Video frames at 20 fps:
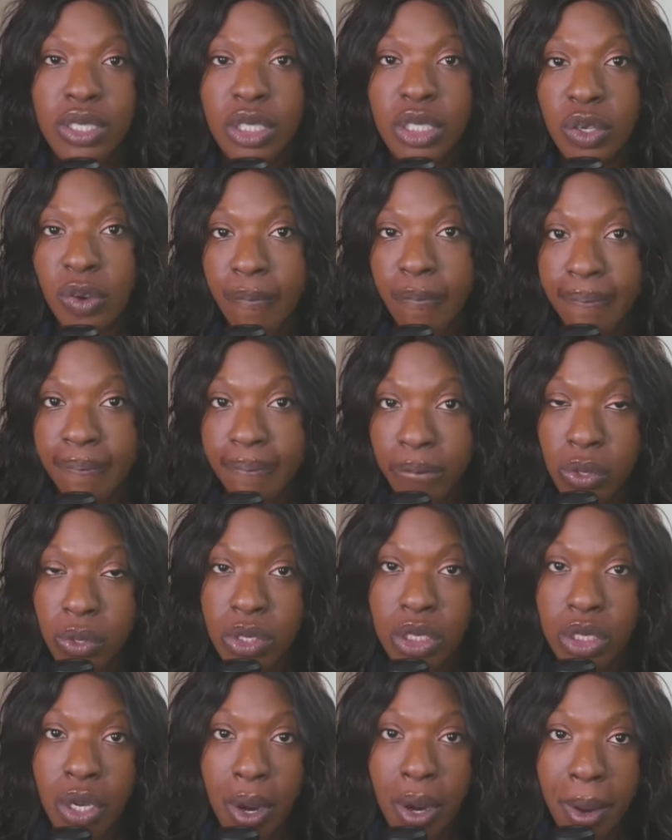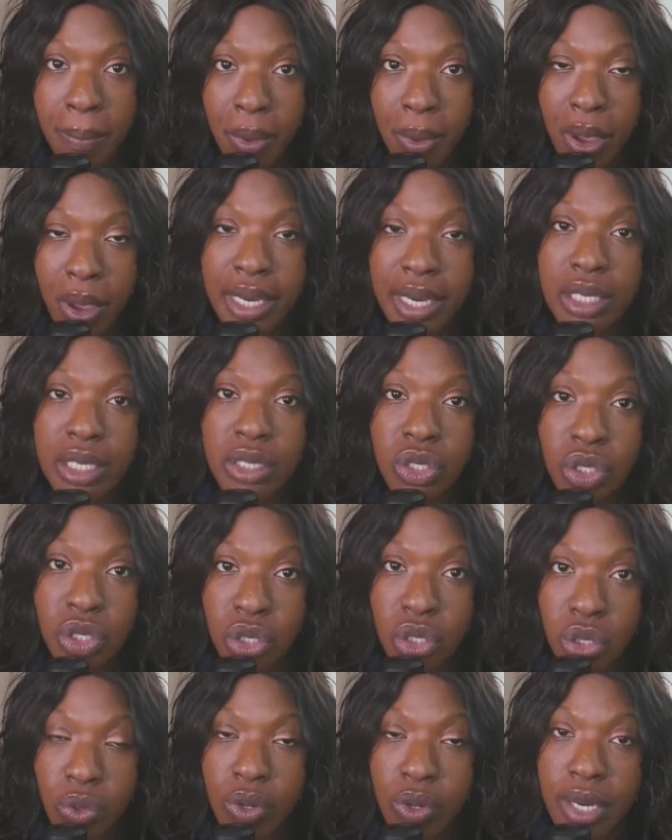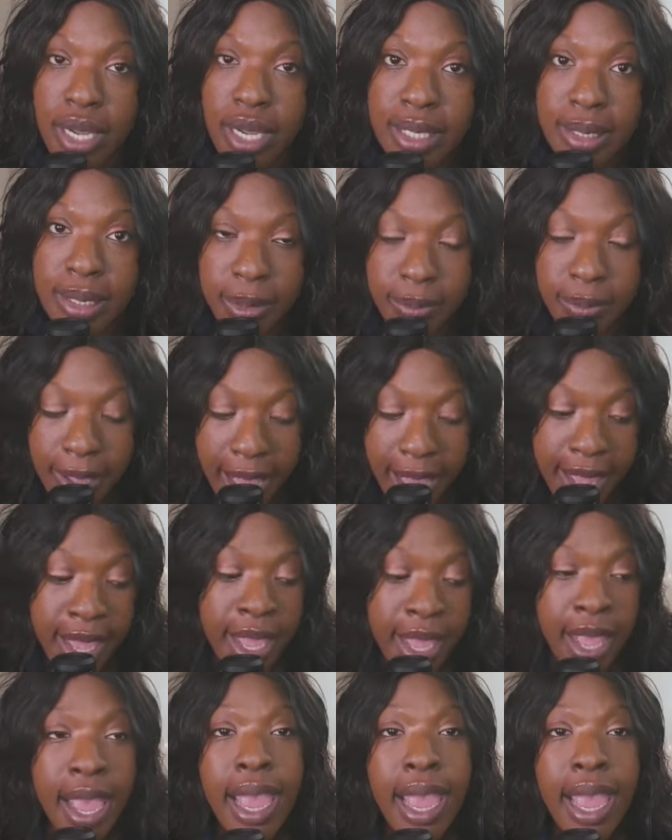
It's going to force our body to store it as fat.